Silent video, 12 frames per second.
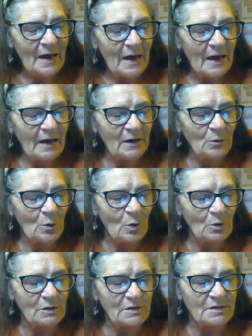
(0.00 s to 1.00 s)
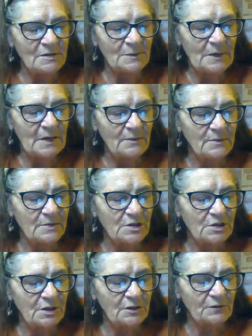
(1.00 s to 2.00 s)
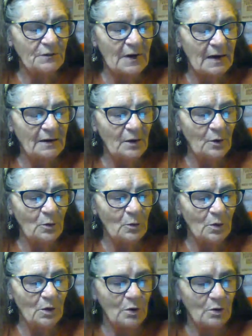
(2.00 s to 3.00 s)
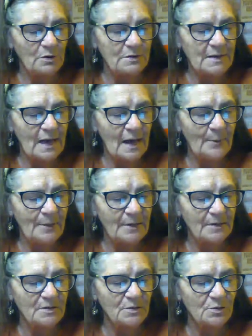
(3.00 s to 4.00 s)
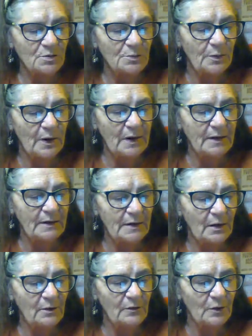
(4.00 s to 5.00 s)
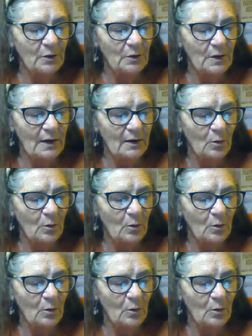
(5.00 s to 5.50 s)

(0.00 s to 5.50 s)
Anne wanted to speak, but she could find no words. Happiness was breaking over her like a